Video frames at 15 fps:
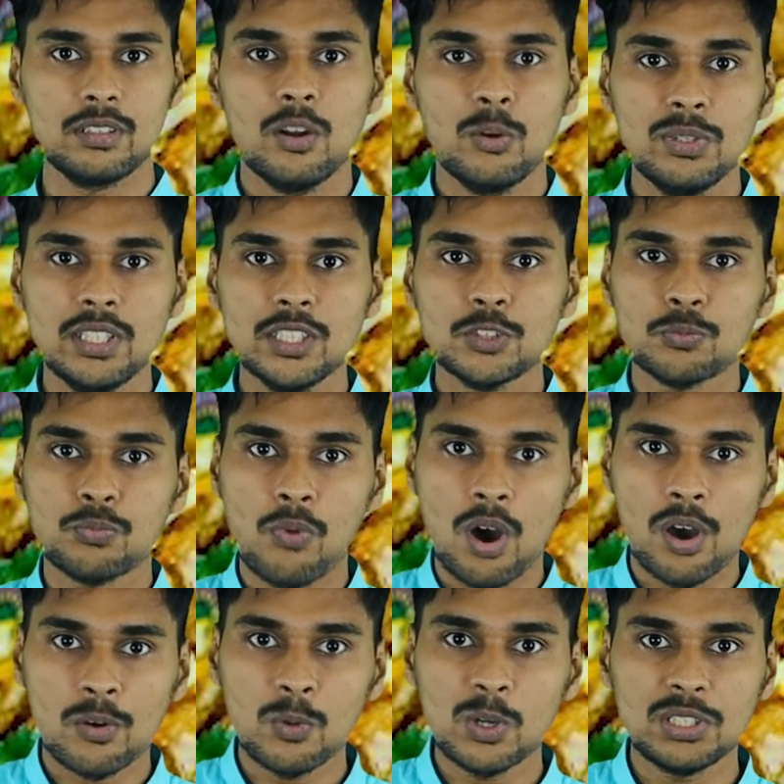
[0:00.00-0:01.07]
Now in this
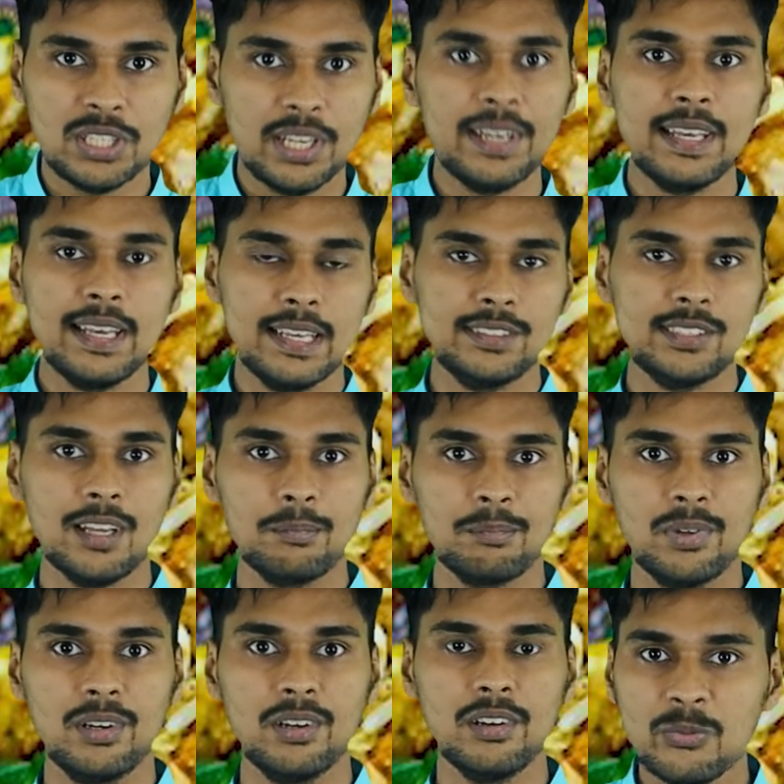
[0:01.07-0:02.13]
forward chaining
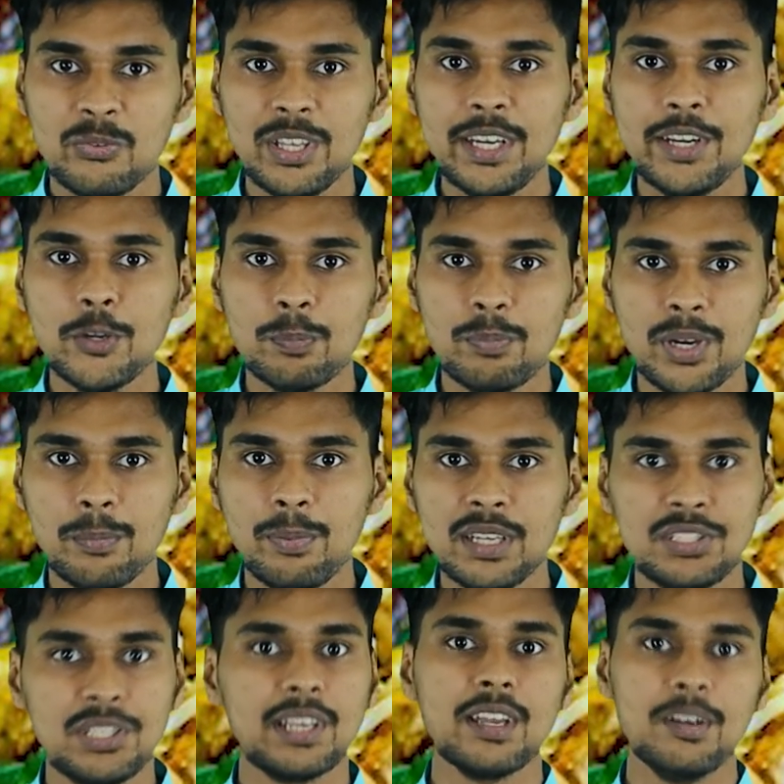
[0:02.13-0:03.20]
example, we need to prepare
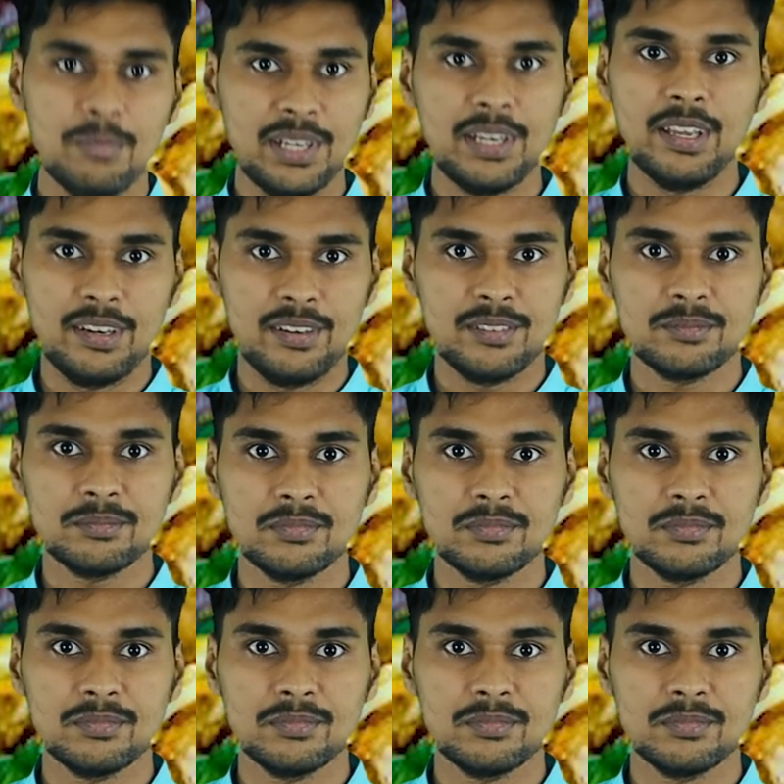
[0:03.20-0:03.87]
chicken biryani.